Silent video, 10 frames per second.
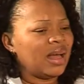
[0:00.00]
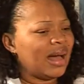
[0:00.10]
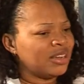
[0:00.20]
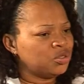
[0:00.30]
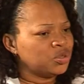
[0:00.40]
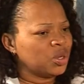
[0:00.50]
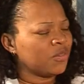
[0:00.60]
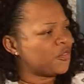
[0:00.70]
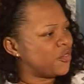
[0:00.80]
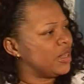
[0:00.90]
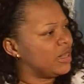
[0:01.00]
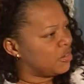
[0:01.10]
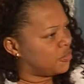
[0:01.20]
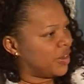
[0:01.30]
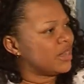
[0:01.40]
I do not think
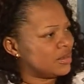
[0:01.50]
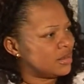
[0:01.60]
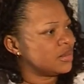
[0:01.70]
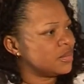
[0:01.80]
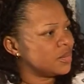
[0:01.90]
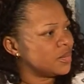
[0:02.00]
first,